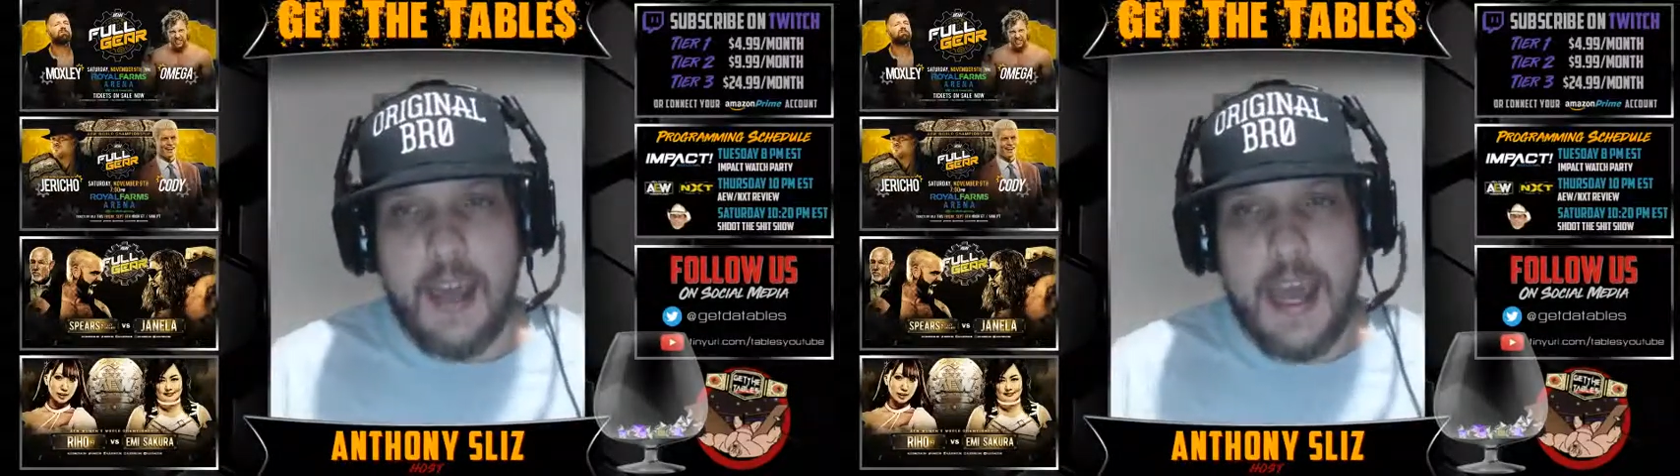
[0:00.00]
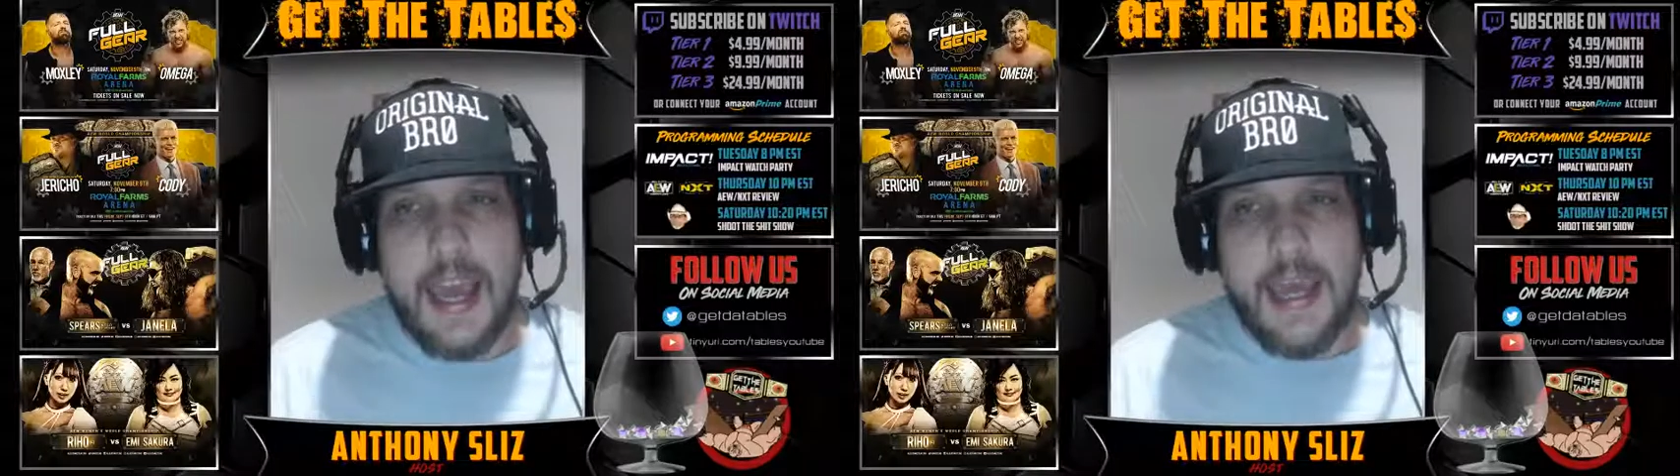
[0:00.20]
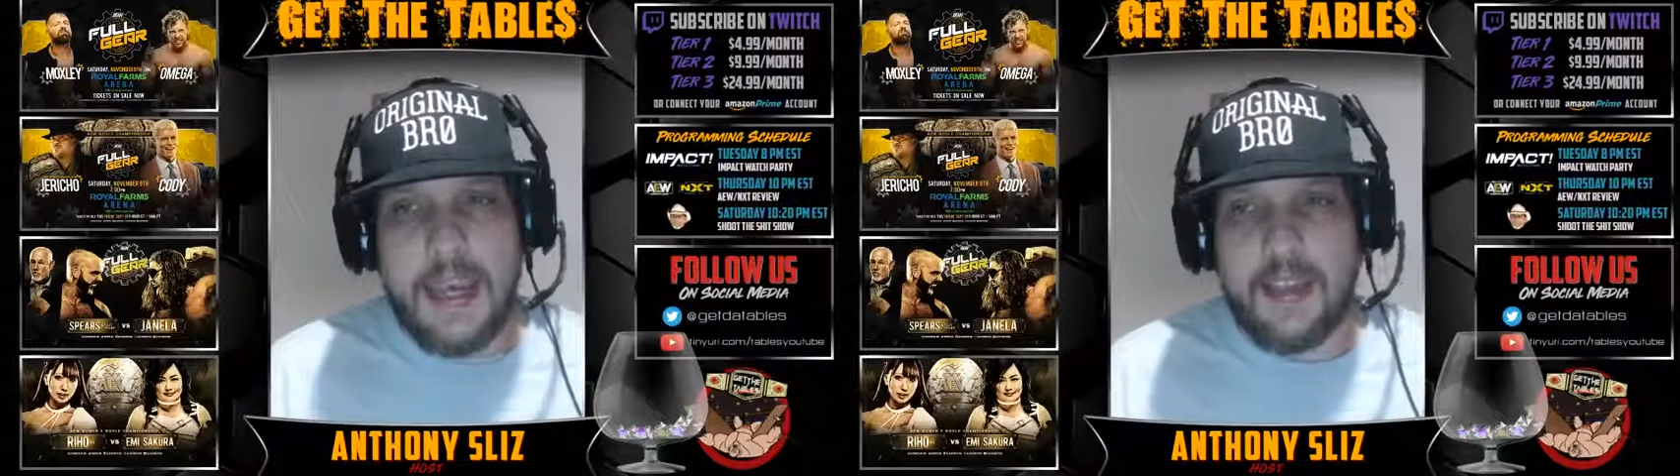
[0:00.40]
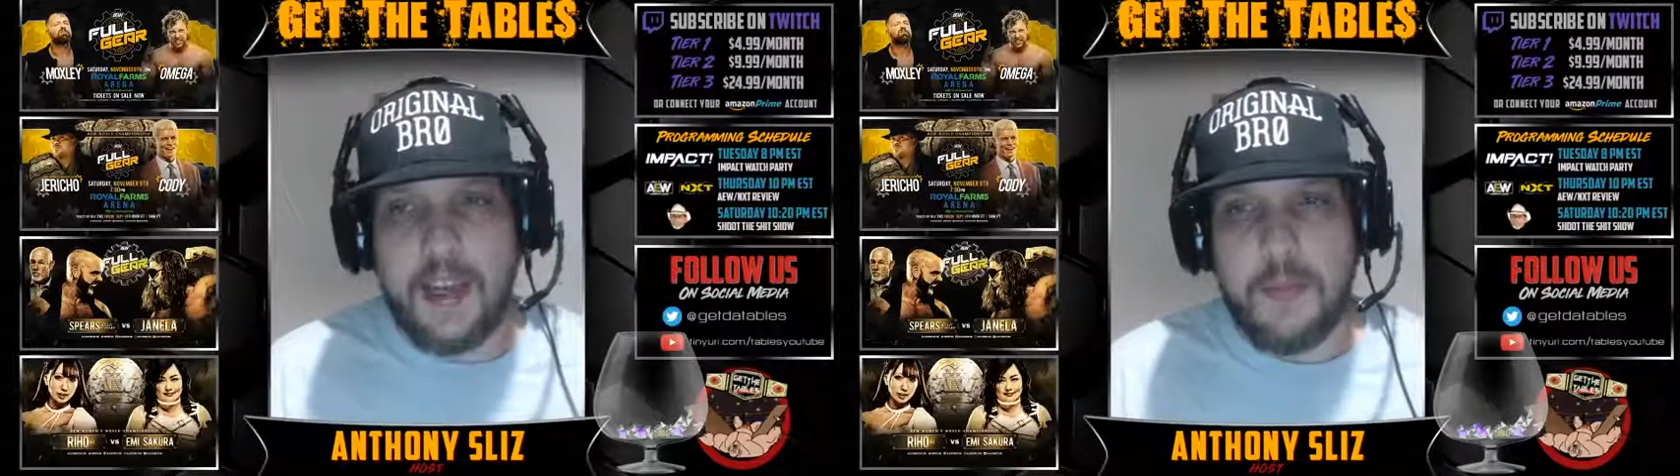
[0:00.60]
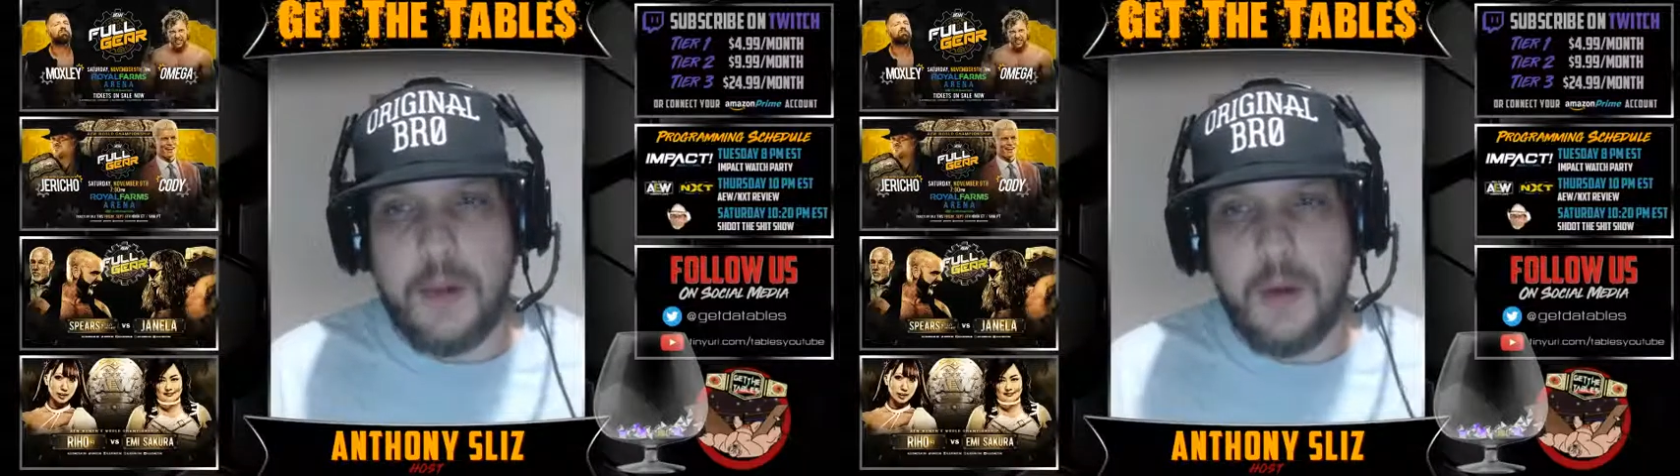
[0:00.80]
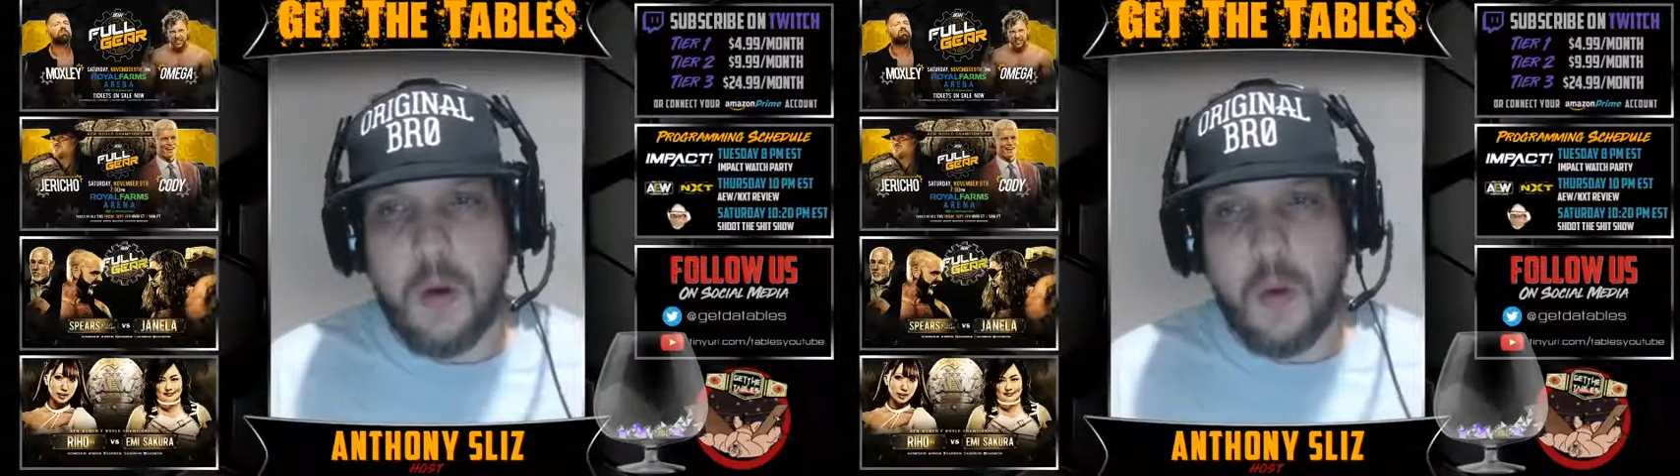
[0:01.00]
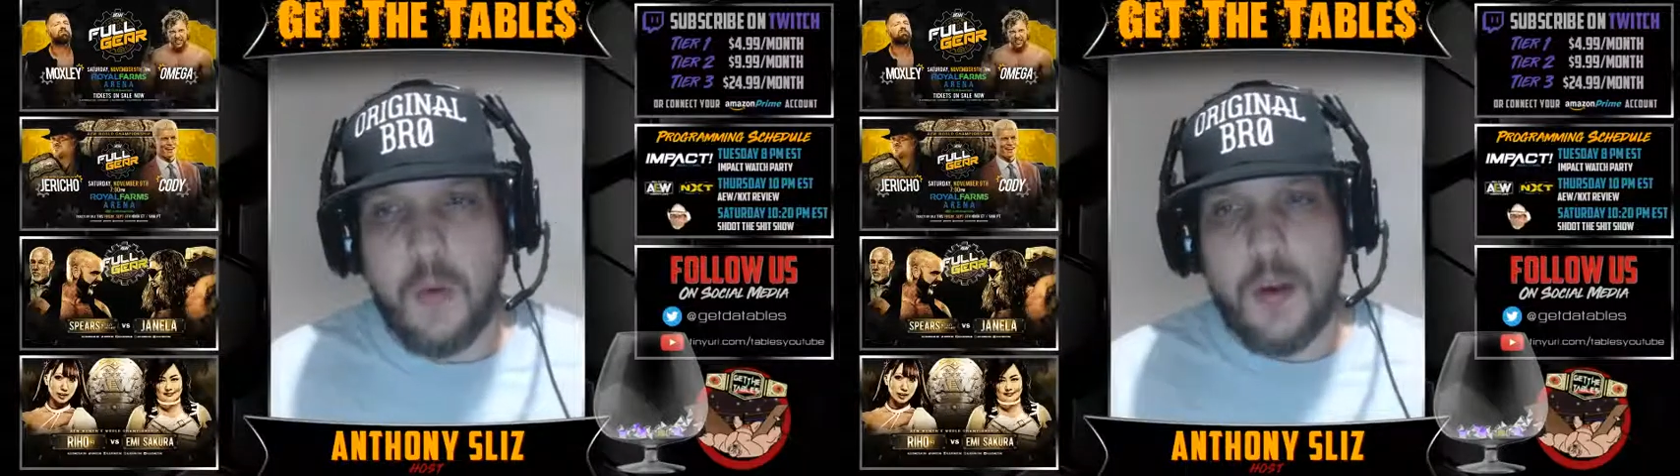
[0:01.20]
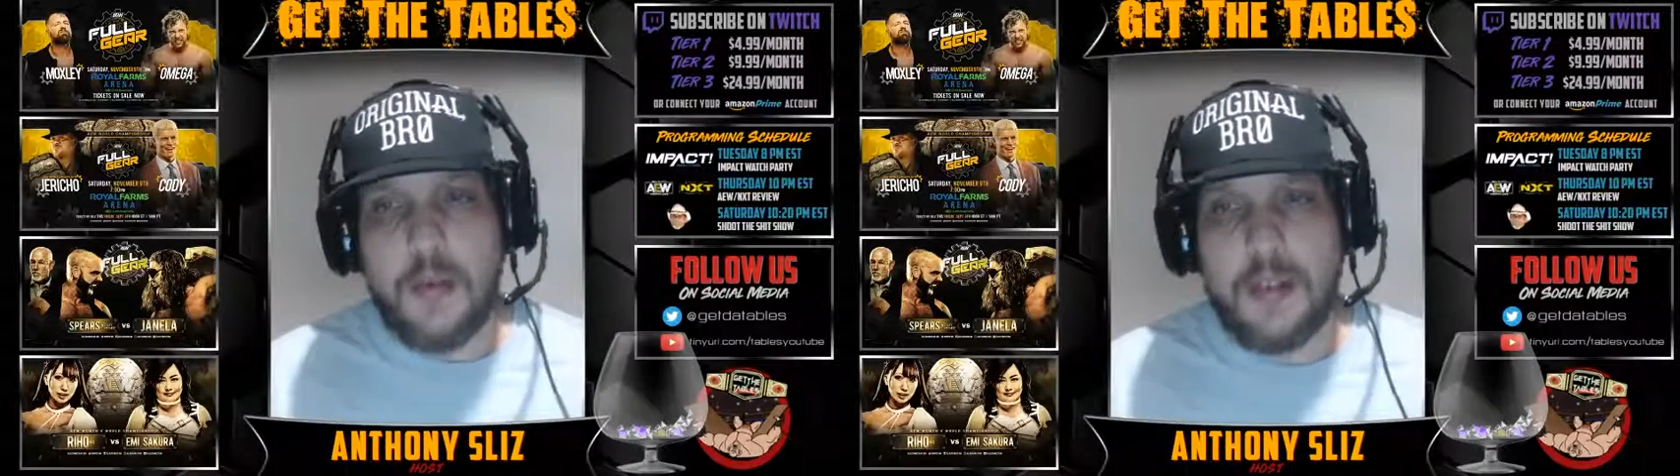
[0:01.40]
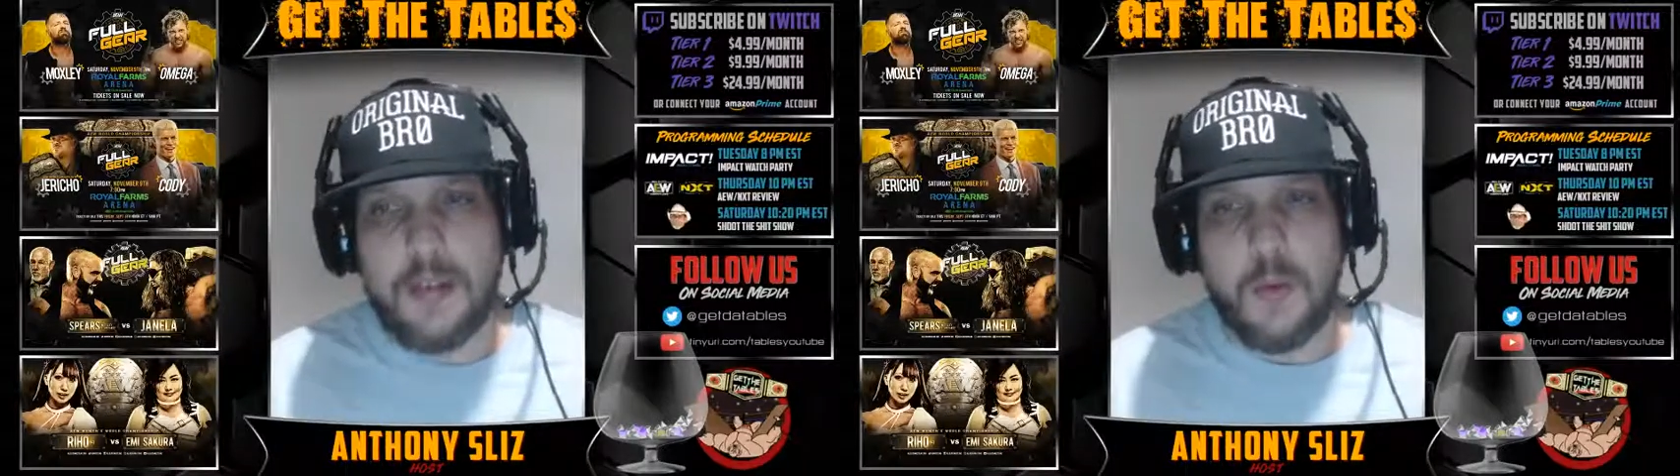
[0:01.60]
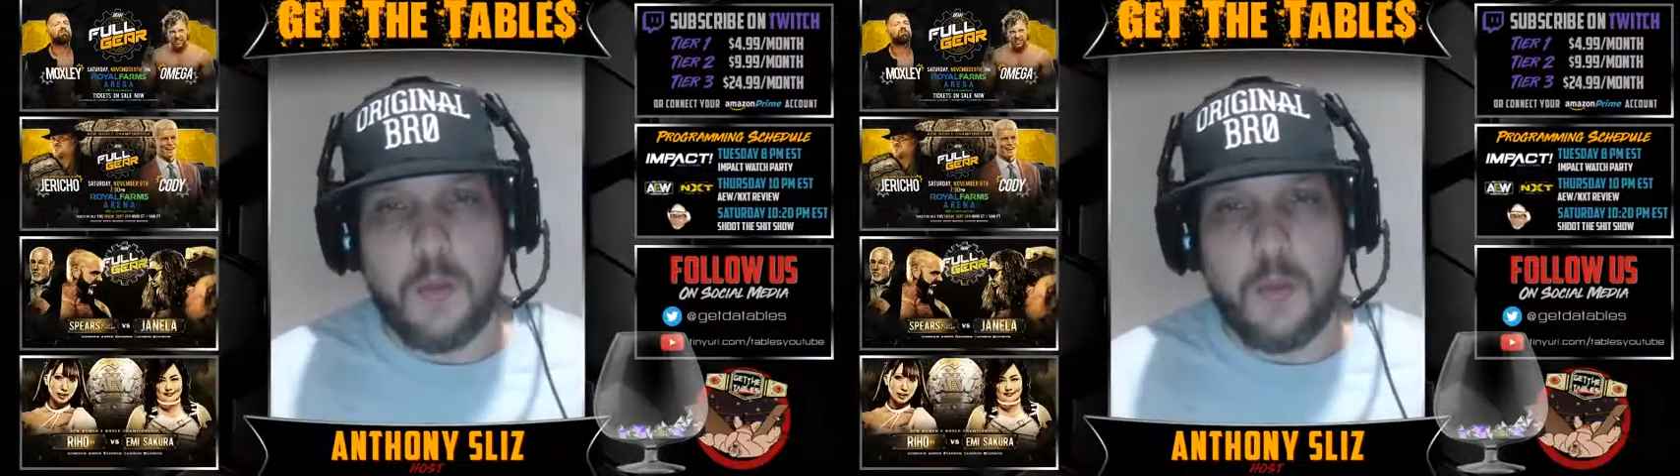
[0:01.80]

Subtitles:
AEW Women's